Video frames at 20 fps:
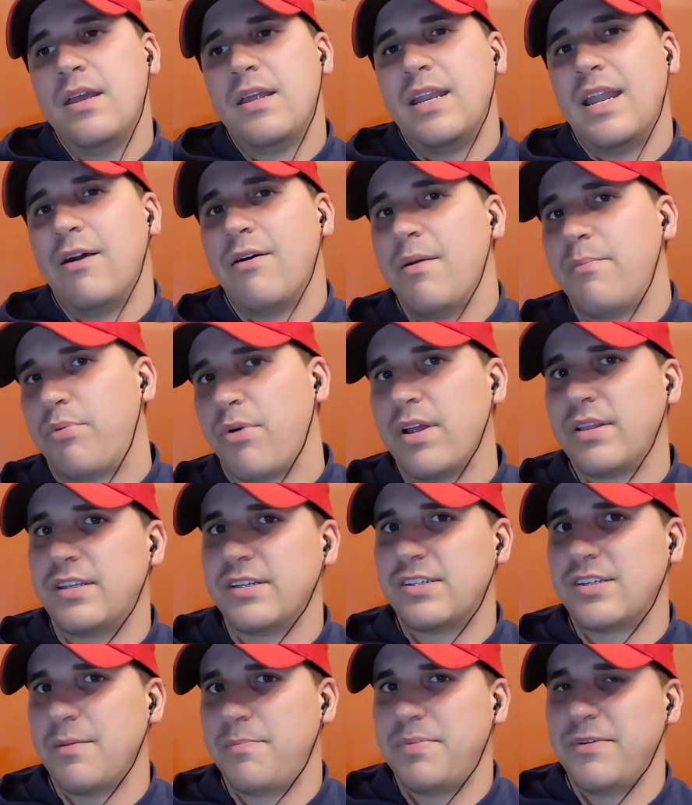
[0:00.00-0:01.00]
Now, I brought
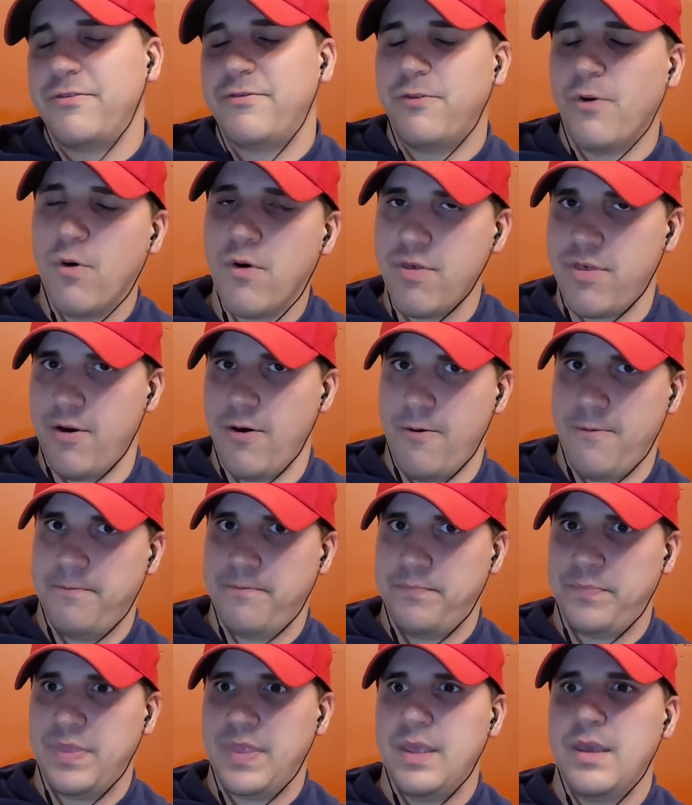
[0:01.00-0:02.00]
this up before though.
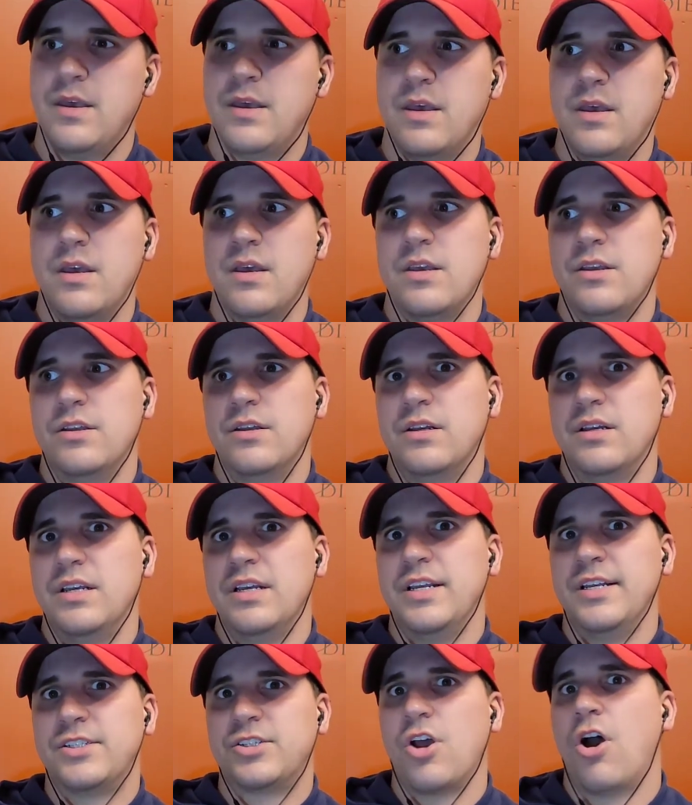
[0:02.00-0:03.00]

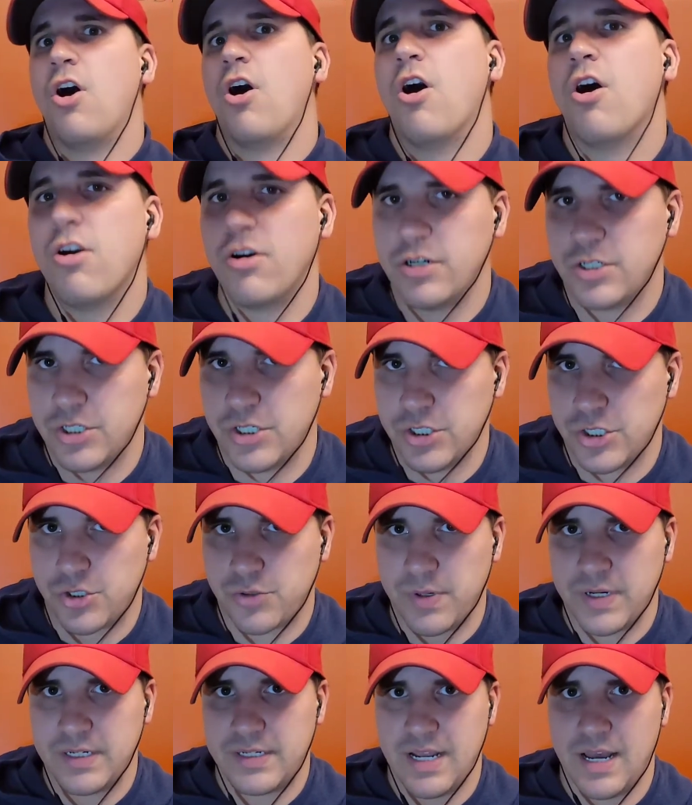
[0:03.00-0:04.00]
It's hard to
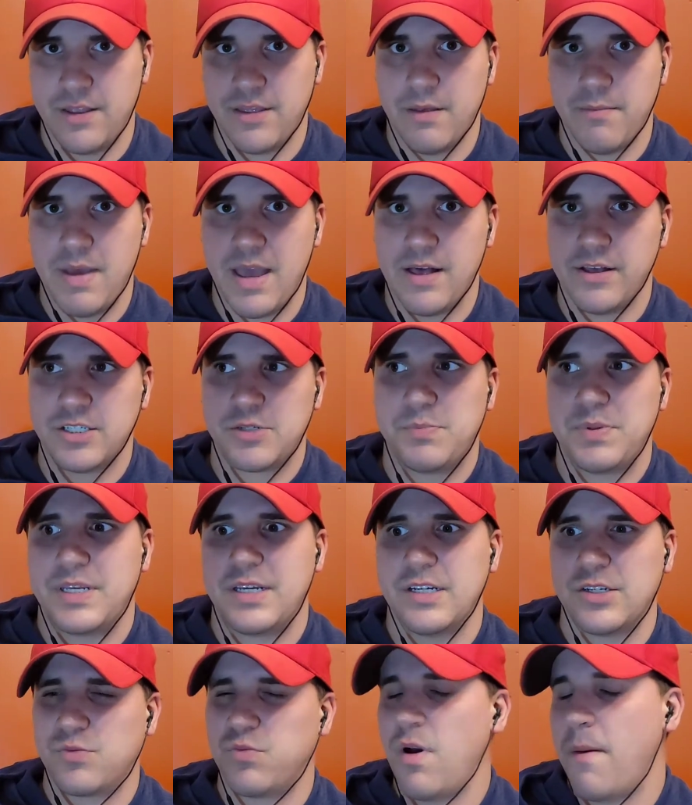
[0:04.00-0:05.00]
shrink down the Malice
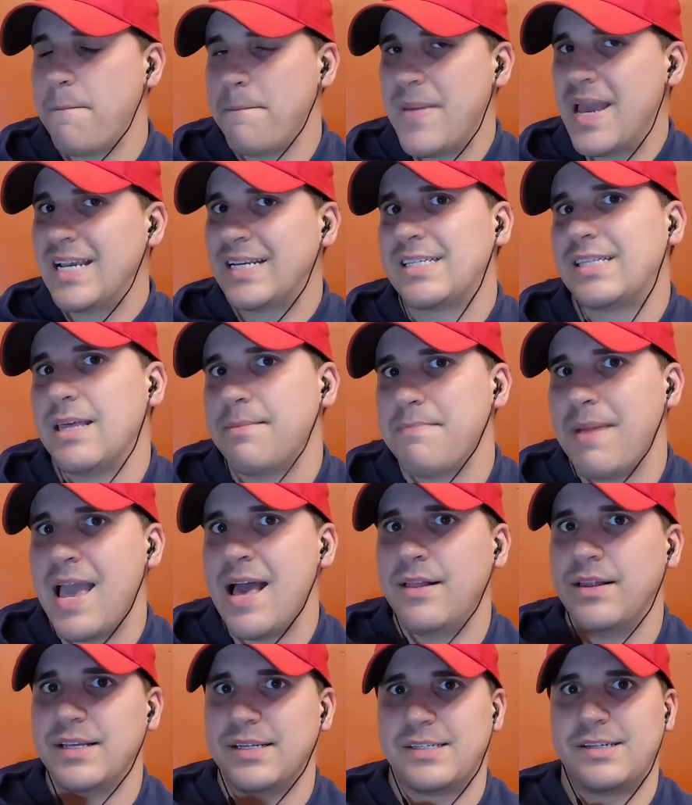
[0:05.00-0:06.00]
because what makes the
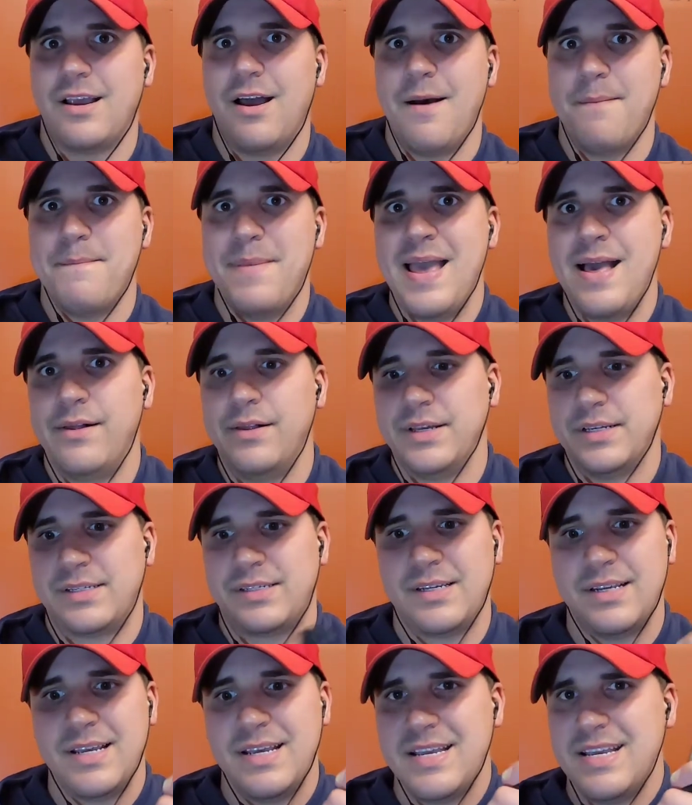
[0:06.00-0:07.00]
Malice a Malice